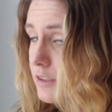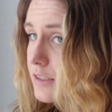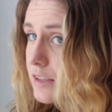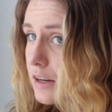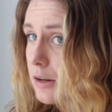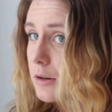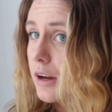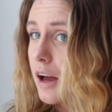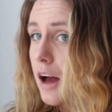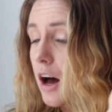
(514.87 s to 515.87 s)
So
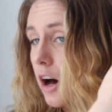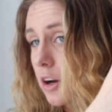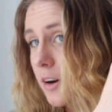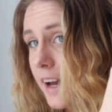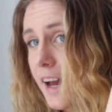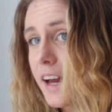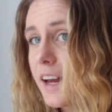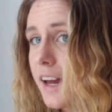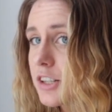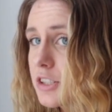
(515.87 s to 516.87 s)
I'll go ahead
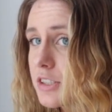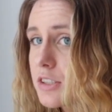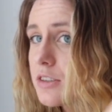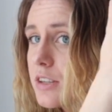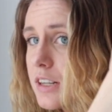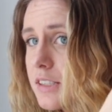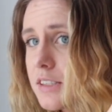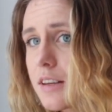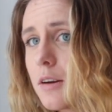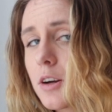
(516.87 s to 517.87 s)
and just do
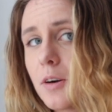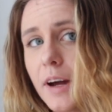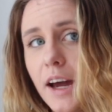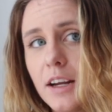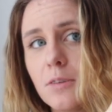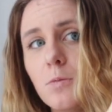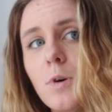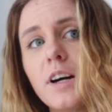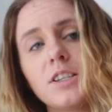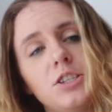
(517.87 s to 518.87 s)
this, go ahead and
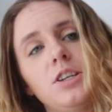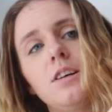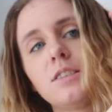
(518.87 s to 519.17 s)
watch.